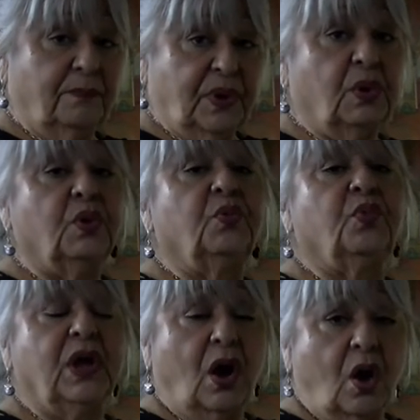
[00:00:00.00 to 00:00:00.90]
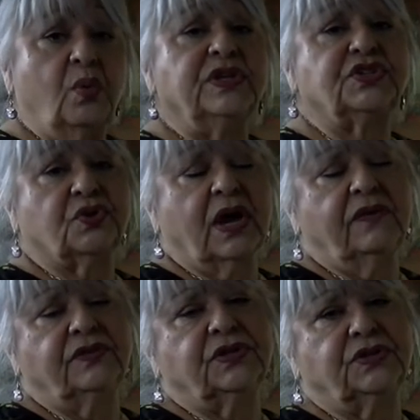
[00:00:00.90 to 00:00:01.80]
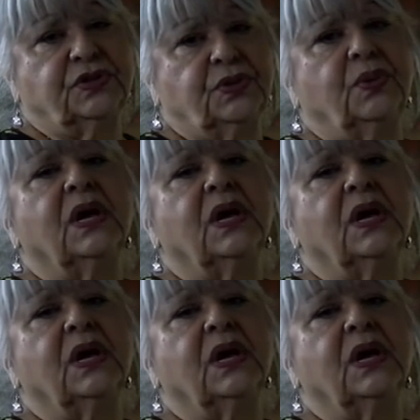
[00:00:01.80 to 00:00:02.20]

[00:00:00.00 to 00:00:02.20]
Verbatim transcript: but we always strive to do